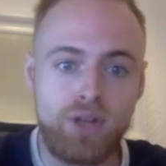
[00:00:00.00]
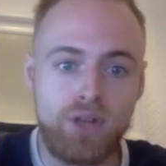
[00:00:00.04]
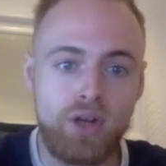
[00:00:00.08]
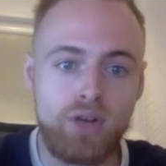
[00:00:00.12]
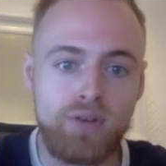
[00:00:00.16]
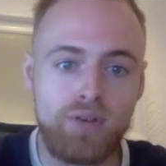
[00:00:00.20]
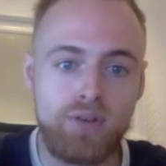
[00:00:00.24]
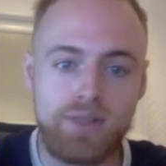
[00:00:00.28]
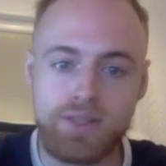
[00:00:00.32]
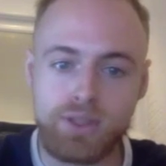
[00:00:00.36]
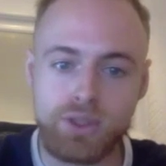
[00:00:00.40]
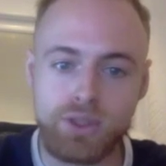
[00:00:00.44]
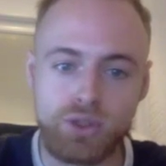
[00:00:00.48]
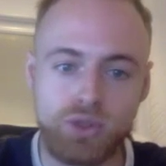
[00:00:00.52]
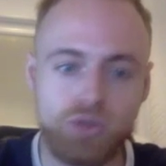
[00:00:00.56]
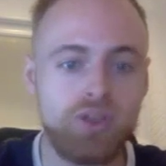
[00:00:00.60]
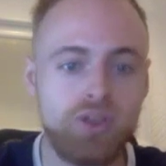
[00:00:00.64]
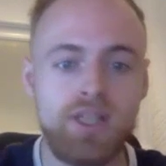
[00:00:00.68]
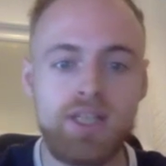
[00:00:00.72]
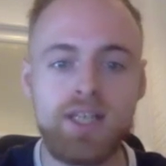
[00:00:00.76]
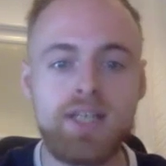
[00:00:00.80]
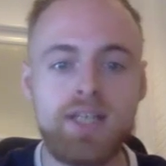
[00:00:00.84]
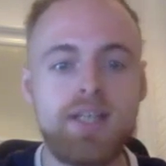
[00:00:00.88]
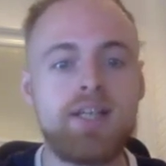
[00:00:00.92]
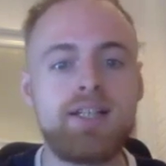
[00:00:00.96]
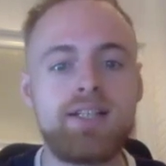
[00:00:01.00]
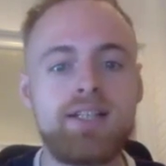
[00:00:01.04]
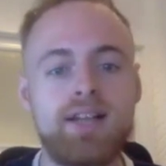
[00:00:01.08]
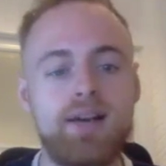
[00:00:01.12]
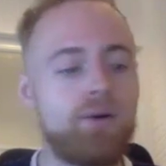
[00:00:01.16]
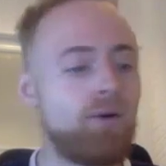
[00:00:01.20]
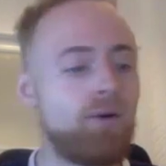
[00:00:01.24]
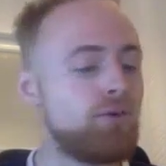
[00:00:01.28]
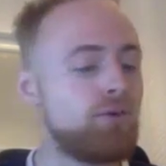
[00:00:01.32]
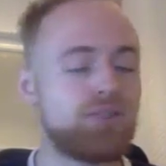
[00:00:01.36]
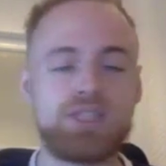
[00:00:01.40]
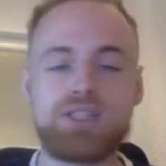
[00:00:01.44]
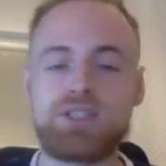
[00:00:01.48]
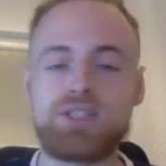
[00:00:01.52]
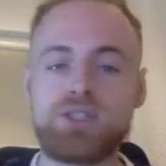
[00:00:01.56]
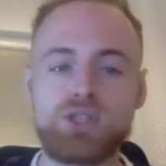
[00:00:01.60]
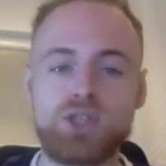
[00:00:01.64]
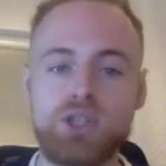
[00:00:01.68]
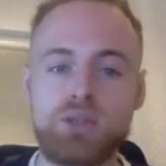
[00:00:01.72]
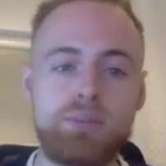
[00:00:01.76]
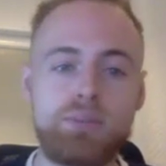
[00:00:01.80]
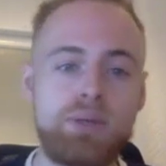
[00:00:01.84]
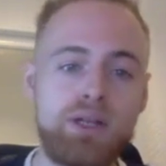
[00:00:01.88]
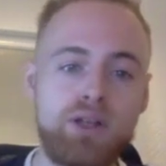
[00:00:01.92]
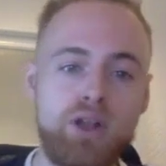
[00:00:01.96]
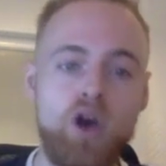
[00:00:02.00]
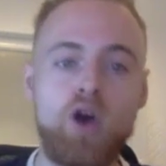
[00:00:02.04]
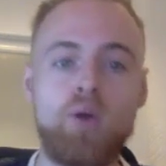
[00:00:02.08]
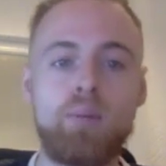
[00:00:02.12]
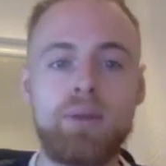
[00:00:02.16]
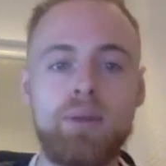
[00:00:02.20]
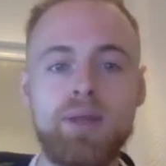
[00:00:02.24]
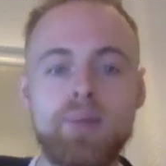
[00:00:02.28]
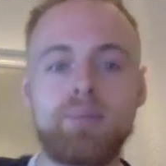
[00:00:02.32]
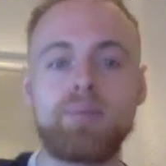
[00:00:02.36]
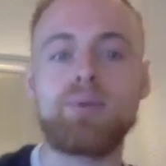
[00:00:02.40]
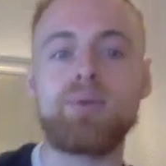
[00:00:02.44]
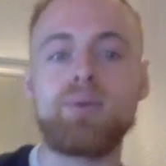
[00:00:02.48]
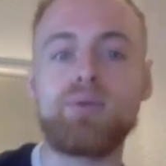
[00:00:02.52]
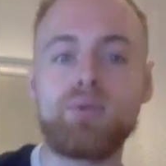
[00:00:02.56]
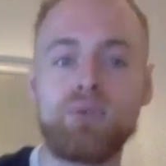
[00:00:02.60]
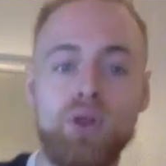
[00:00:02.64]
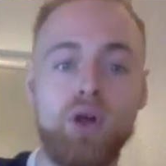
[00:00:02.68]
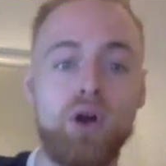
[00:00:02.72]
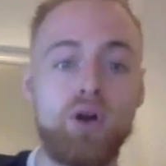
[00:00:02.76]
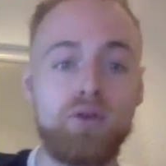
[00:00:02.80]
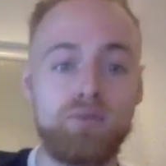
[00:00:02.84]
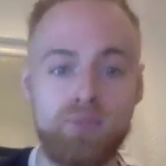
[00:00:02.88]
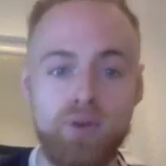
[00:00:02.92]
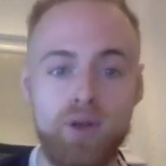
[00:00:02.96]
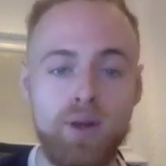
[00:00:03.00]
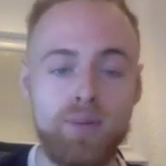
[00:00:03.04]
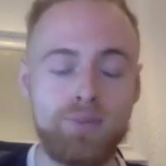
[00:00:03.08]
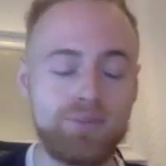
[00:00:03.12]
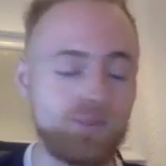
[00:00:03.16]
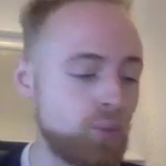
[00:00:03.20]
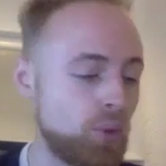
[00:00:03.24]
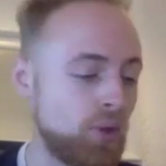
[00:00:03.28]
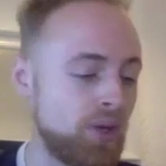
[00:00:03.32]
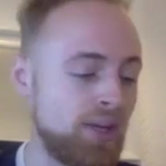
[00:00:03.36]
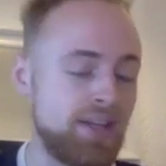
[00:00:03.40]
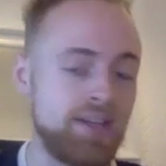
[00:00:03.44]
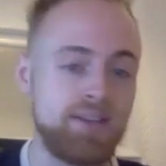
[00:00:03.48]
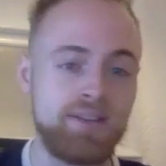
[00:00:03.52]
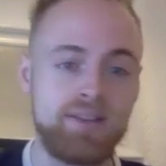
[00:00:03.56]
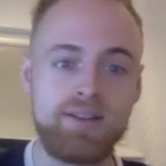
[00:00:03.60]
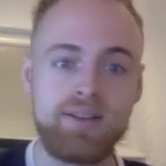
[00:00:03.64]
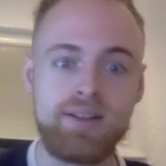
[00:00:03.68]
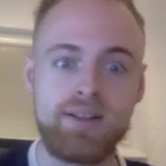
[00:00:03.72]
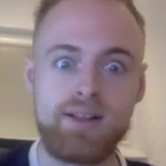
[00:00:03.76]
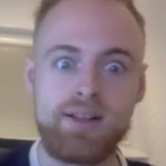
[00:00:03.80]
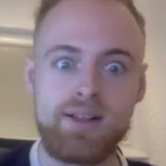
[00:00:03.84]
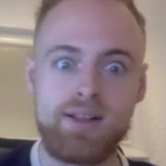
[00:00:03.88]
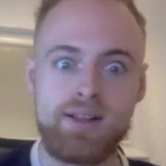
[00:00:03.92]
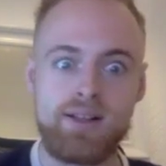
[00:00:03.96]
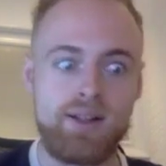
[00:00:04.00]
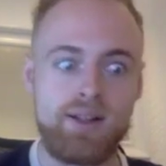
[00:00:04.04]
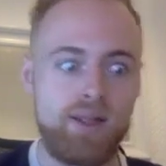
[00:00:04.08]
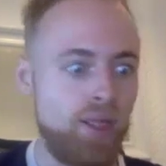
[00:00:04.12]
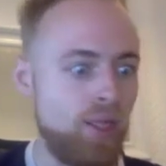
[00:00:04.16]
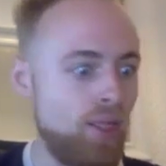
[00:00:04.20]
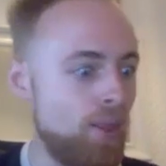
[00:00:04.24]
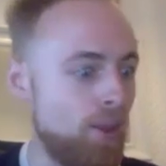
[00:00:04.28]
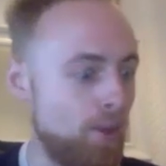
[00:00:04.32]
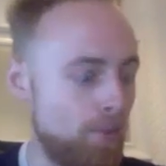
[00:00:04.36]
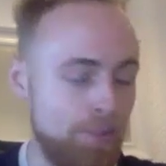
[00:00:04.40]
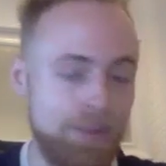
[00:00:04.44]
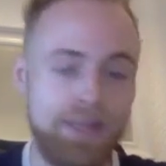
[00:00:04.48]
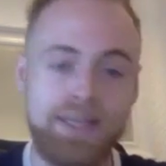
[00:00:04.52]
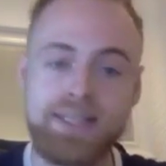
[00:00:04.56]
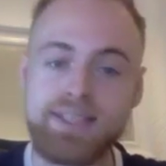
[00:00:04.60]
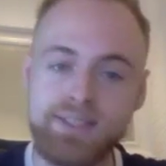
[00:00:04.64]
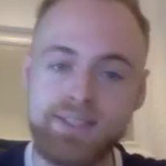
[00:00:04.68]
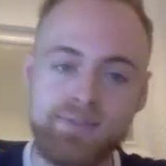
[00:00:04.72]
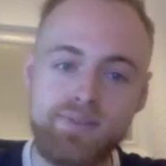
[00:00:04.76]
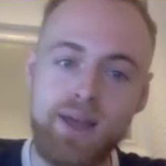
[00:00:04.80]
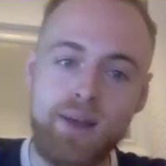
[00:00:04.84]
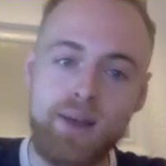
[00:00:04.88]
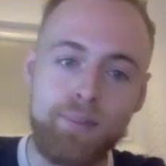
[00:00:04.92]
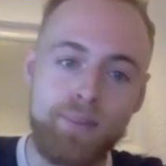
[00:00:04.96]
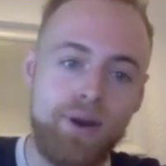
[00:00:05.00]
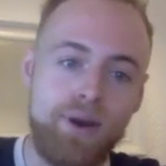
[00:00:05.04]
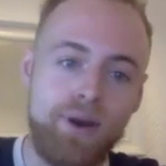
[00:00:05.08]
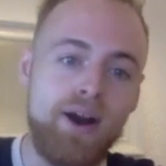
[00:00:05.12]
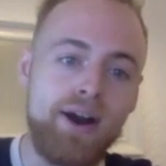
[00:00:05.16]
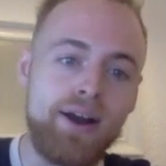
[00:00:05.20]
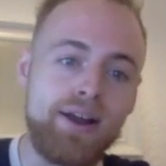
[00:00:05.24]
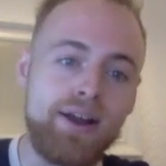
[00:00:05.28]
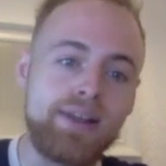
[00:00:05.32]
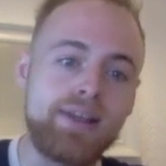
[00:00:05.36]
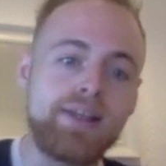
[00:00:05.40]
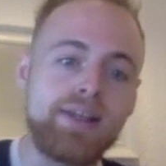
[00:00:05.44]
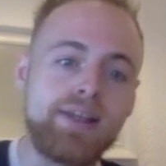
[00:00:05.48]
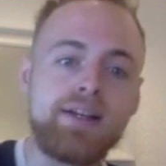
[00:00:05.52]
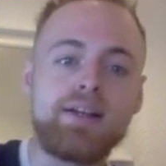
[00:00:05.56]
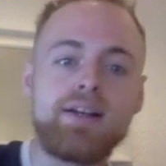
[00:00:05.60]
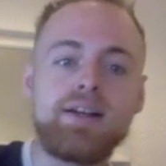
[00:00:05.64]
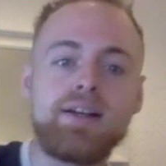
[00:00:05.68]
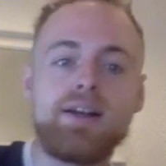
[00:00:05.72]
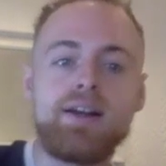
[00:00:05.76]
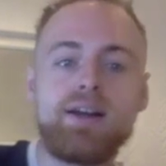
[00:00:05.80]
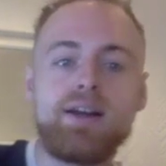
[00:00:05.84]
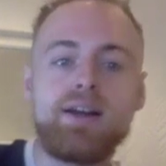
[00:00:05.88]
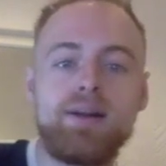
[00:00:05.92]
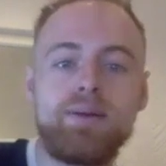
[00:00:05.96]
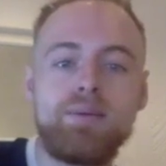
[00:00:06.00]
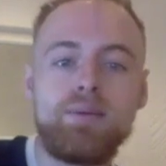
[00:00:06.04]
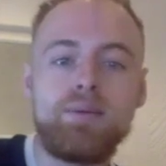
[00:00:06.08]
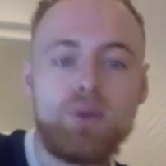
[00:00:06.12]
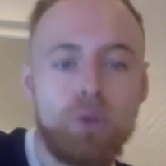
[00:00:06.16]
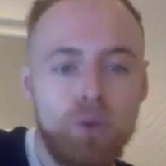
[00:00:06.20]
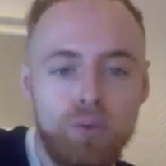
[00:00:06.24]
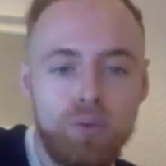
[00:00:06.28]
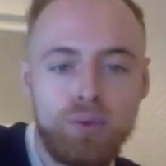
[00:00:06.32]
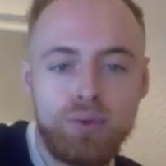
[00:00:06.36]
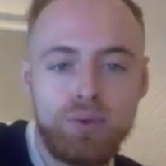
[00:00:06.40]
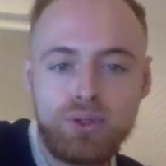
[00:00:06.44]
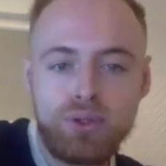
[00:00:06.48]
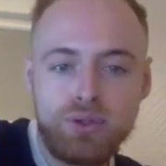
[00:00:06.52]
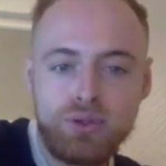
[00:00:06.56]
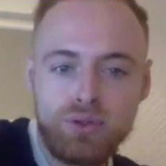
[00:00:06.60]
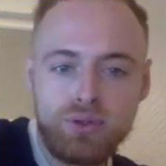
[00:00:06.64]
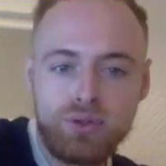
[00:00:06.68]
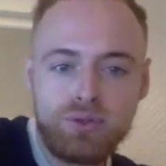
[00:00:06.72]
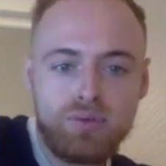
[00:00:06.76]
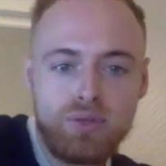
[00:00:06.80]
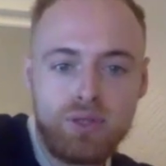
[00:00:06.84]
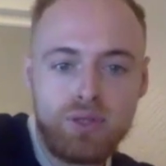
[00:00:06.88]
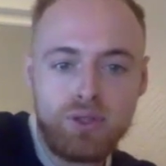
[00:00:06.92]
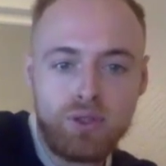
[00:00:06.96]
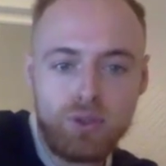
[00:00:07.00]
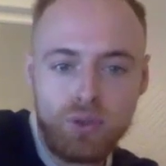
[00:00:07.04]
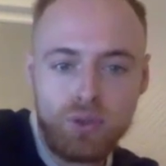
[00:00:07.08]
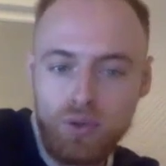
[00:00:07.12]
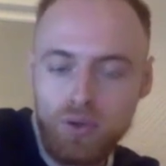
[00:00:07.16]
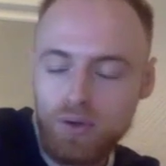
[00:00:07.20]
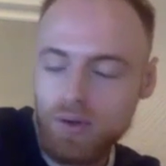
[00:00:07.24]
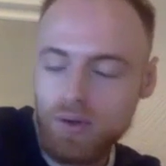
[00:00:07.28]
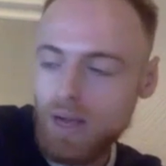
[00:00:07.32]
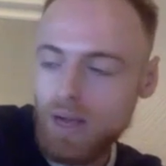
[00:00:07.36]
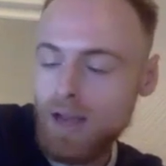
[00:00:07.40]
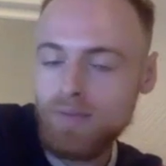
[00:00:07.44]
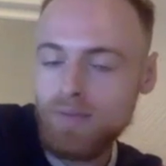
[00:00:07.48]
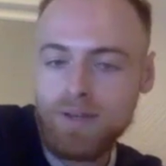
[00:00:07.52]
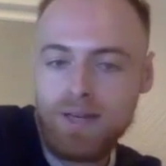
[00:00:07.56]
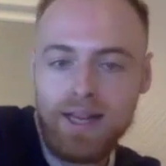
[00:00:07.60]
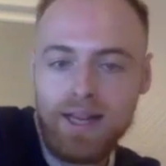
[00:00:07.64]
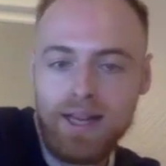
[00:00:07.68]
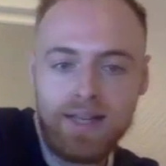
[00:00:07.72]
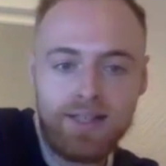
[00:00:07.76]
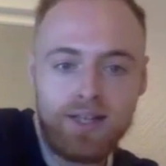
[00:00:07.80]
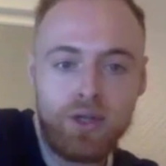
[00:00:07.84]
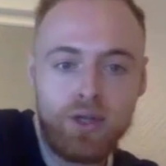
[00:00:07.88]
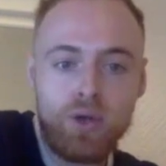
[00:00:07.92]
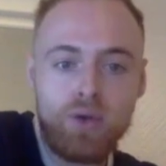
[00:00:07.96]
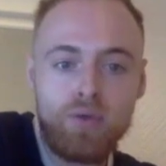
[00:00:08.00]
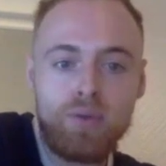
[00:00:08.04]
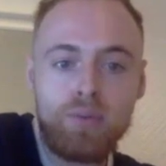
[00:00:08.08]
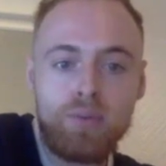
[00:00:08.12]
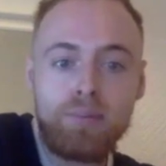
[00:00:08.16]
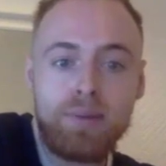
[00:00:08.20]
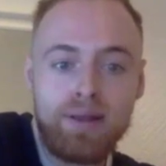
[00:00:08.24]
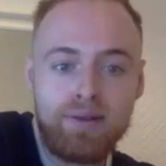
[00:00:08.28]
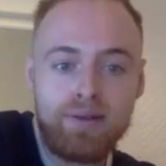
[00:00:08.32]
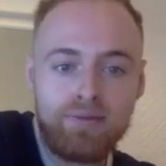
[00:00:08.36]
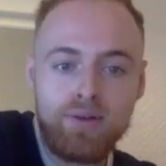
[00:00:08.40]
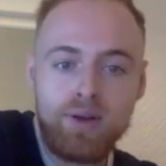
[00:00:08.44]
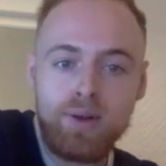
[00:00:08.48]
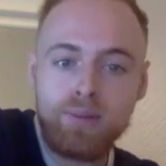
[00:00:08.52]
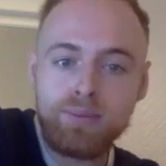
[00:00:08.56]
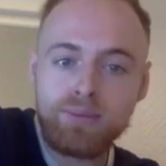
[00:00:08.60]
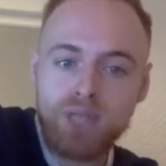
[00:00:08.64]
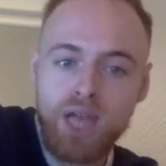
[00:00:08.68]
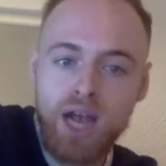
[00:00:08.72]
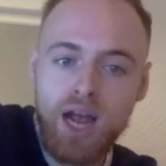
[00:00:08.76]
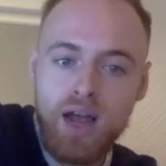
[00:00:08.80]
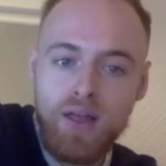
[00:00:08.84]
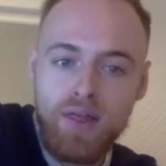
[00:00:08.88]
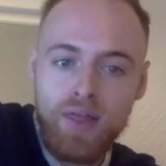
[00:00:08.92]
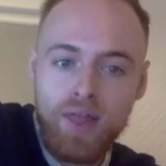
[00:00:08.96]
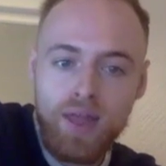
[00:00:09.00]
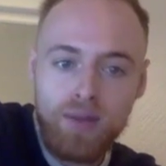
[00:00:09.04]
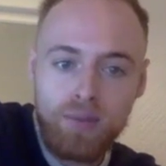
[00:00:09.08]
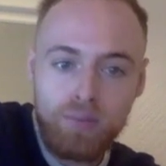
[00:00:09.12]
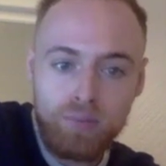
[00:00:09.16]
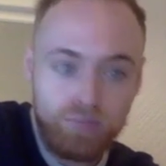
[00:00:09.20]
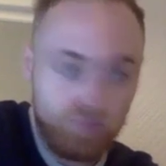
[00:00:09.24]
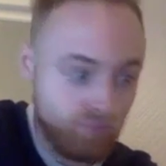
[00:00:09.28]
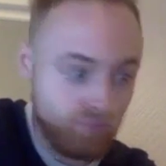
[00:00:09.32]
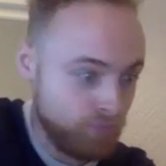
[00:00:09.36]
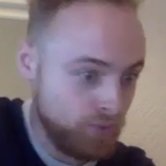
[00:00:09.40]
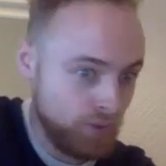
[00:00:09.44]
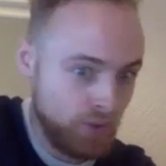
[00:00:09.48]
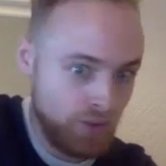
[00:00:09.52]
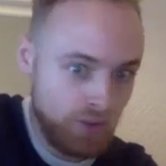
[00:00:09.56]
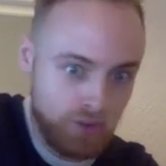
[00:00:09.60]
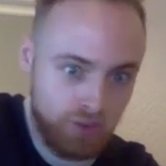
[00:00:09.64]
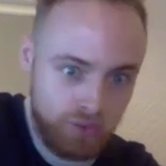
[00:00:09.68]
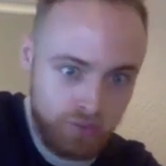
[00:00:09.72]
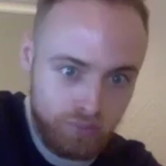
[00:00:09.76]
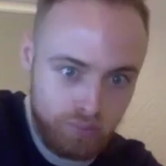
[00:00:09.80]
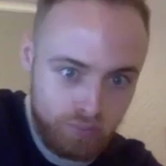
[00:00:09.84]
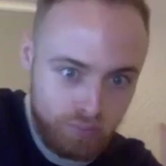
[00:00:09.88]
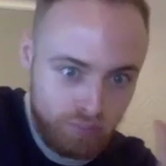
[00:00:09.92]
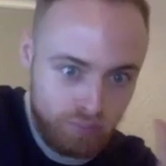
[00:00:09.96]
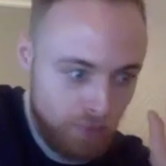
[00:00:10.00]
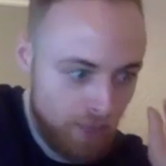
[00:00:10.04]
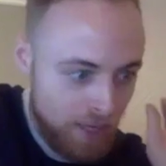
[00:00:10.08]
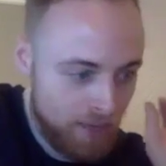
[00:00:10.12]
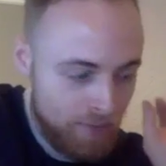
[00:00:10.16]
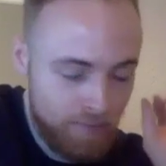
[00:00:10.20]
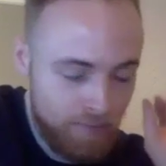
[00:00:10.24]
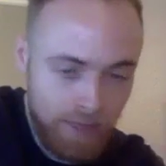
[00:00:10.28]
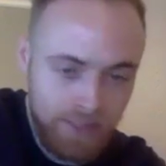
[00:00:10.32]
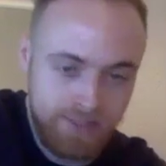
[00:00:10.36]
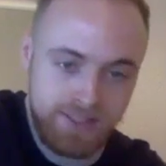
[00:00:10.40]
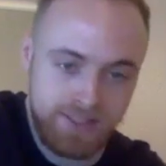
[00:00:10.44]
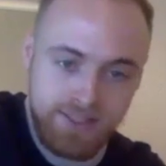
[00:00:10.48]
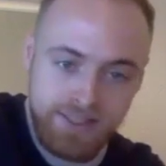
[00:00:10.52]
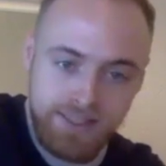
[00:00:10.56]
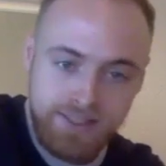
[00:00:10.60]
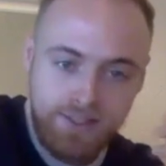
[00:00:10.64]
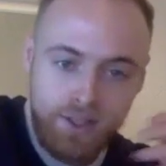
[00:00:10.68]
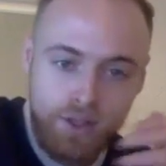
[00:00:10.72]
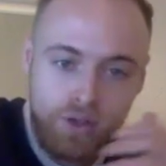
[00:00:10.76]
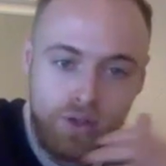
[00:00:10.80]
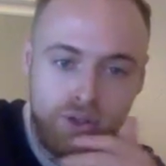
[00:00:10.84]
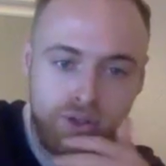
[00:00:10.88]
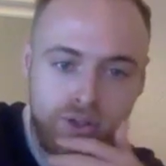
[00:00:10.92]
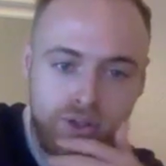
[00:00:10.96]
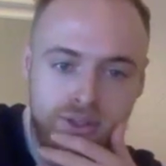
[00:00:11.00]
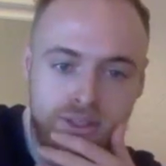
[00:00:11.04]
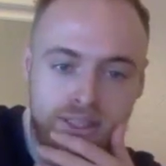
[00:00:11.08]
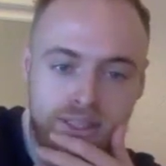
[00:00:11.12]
industry. Now, obviously, there's going to be a lot of people, a lot of firms wanting a piece of that pie. Who do you have any idea who the big firms are that are advancing this technology